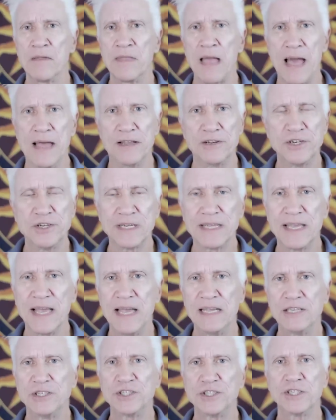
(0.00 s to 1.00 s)

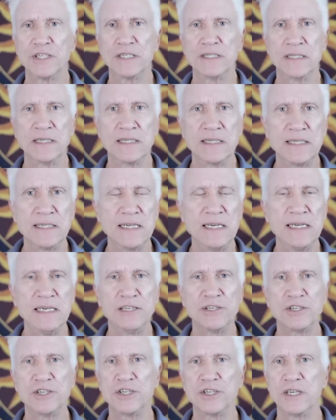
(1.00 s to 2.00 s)
Education,
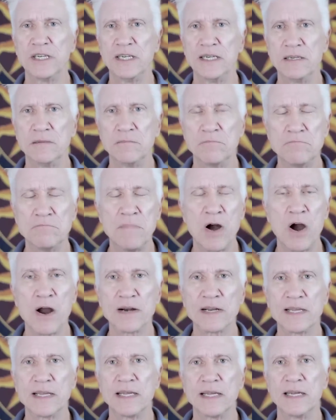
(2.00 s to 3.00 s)
teaching,
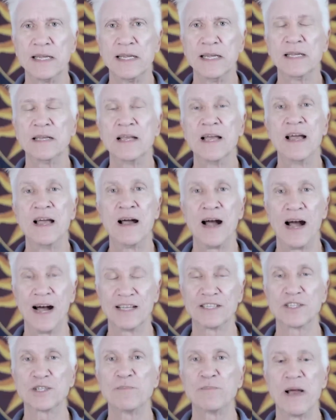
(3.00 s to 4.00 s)
marketing,
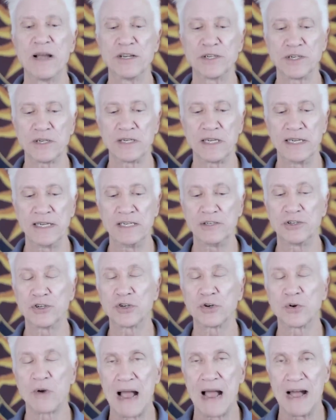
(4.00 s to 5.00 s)
especially
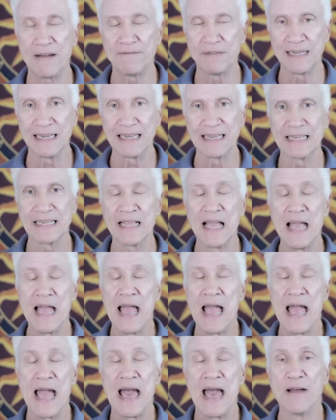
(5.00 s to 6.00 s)
traveling.
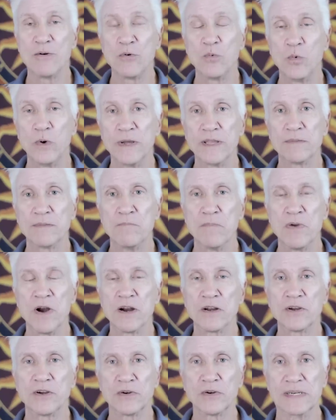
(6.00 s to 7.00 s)
And with
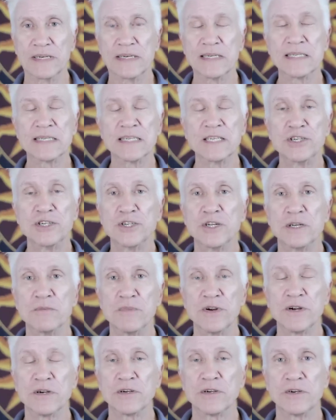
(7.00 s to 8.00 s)
Mercury, decision
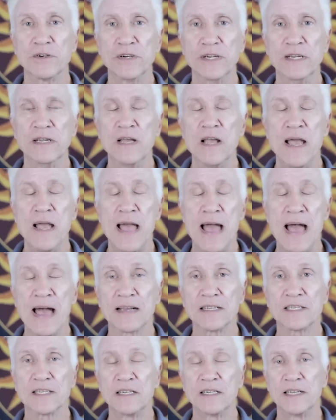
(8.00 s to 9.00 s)
Mercury,
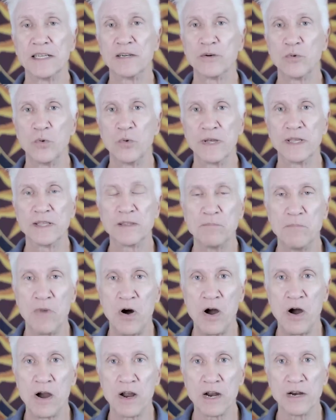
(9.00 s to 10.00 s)
excellent with
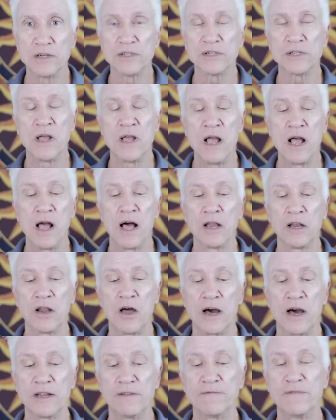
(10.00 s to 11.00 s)
Mars, a
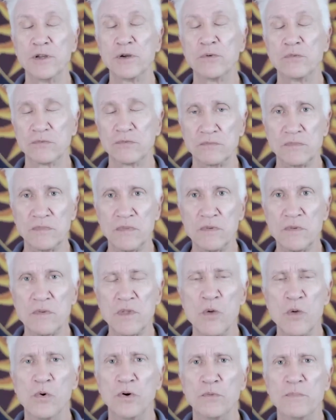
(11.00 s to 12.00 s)
lot of you
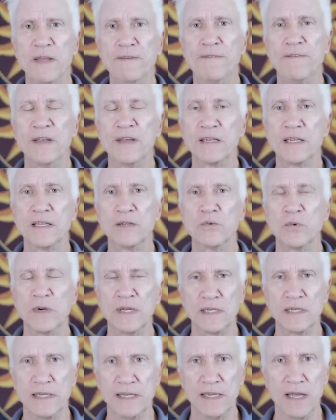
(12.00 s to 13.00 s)
will be feeling
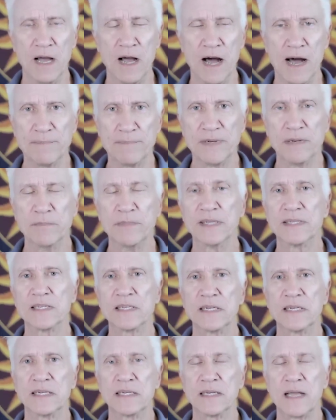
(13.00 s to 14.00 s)
really
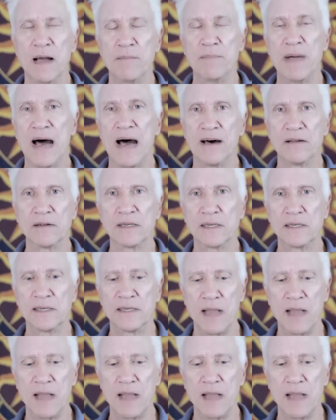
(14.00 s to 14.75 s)
optimistic about